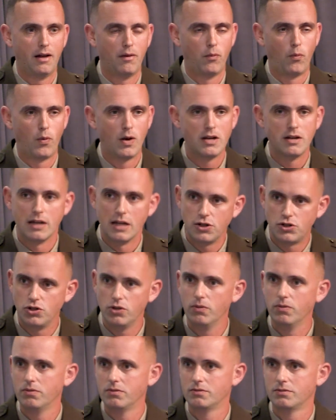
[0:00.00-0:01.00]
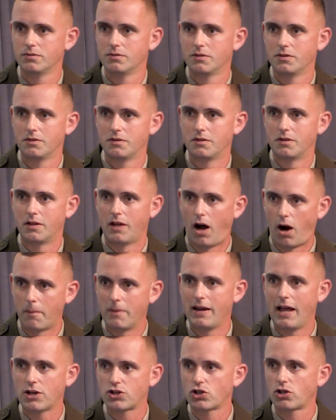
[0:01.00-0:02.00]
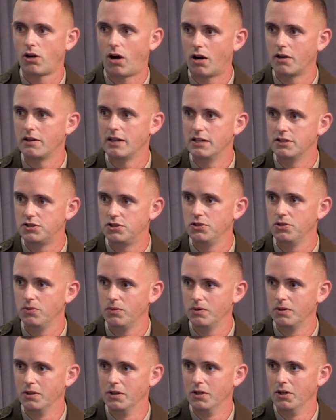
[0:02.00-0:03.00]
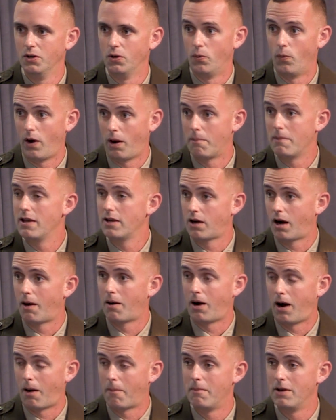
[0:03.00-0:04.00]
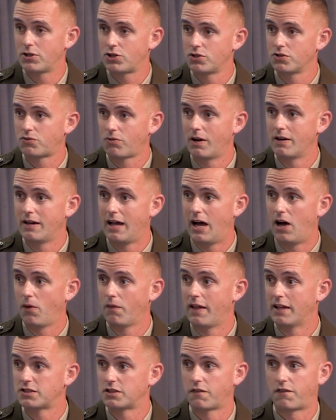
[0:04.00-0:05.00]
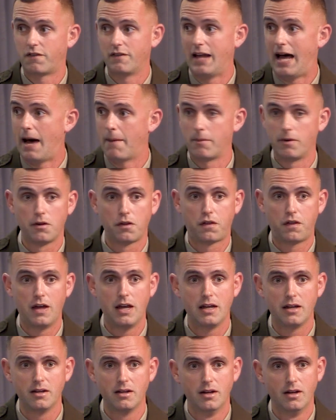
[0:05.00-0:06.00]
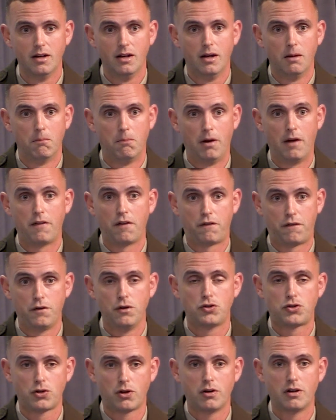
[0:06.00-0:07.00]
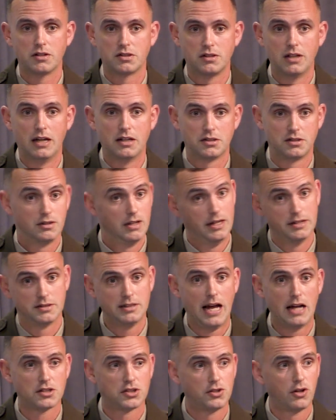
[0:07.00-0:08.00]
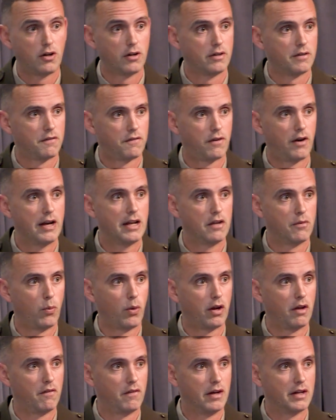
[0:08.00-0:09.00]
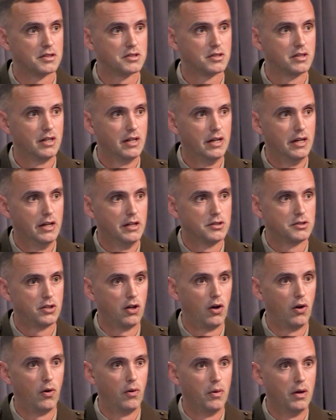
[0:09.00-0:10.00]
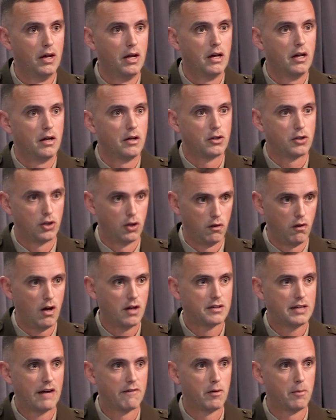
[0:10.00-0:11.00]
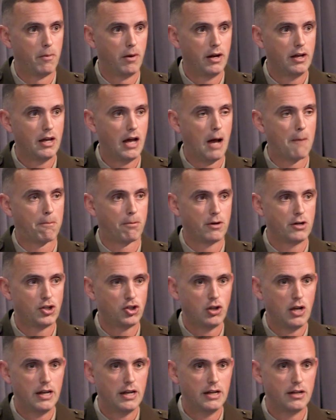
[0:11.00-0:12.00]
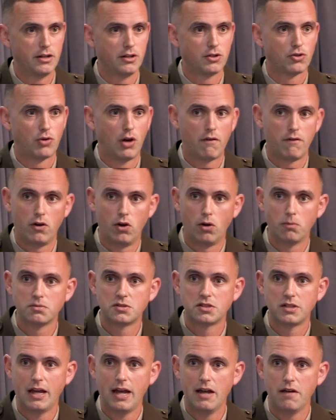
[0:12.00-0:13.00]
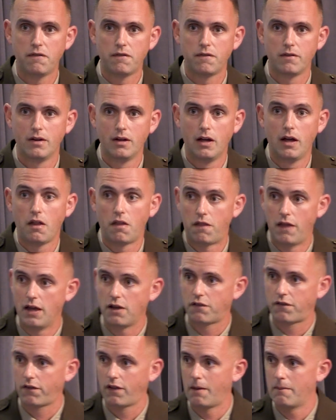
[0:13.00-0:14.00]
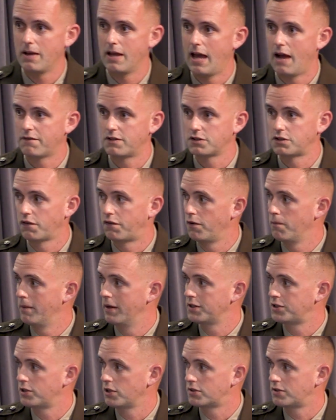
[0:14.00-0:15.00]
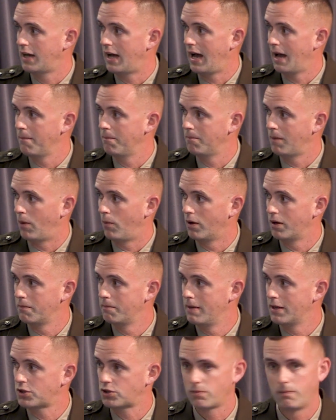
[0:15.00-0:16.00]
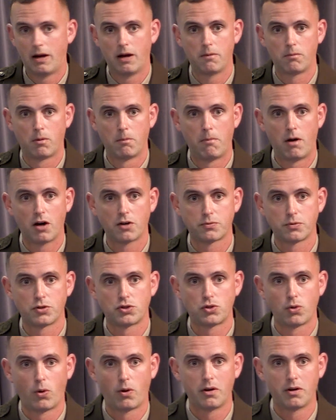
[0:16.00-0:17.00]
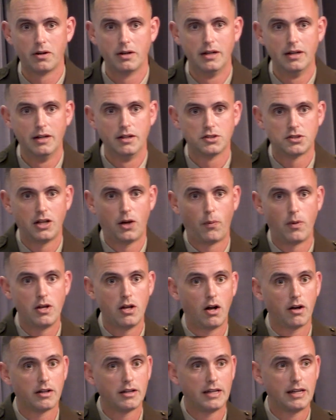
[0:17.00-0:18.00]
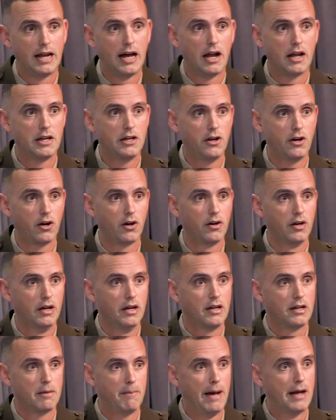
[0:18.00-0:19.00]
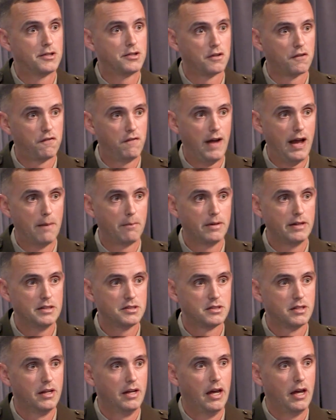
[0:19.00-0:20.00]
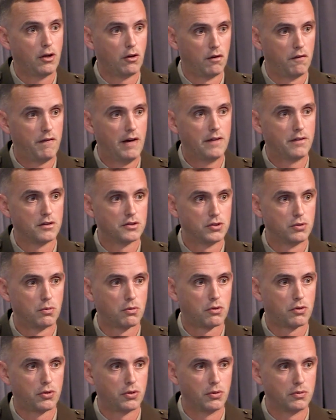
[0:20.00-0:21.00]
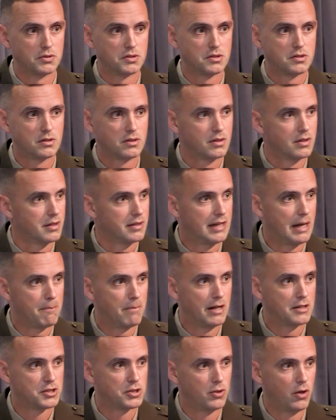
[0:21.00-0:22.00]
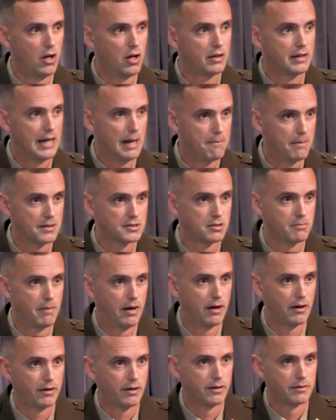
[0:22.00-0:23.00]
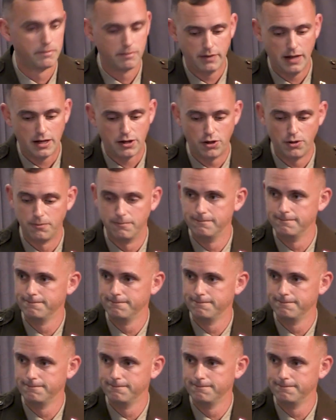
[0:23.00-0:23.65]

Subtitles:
We need you. The Army National Guard needs you. We are meeting our missions right now, and that's a phenomenal thing. But the future is not certain for any one of us. So good luck to everybody. I appreciate it. Travel home safe. Thank you for letting me have just a few minutes of your time. I wanted to make sure my remarks were short so that y'all can get out of here, get back to your families, and go find those new recruits. God bless you all, and God bless America. Thank you.